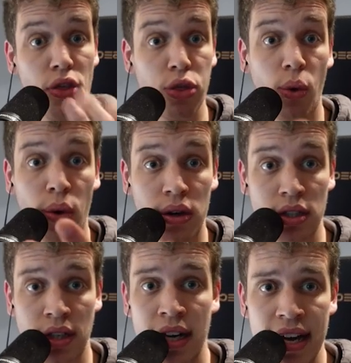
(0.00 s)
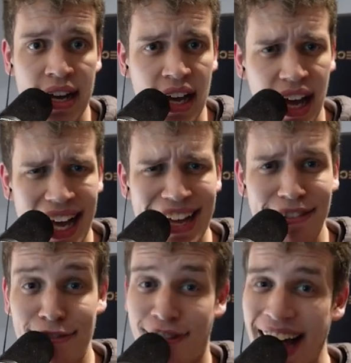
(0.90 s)
Thors,
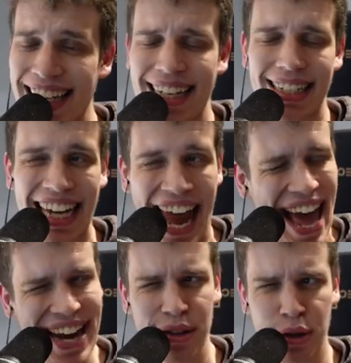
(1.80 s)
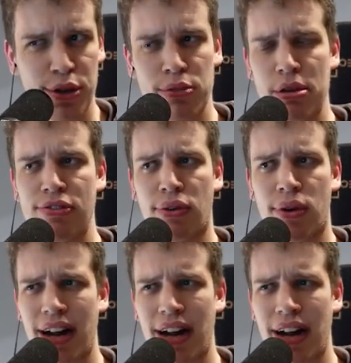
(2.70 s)
Vikings I hadn't heard before.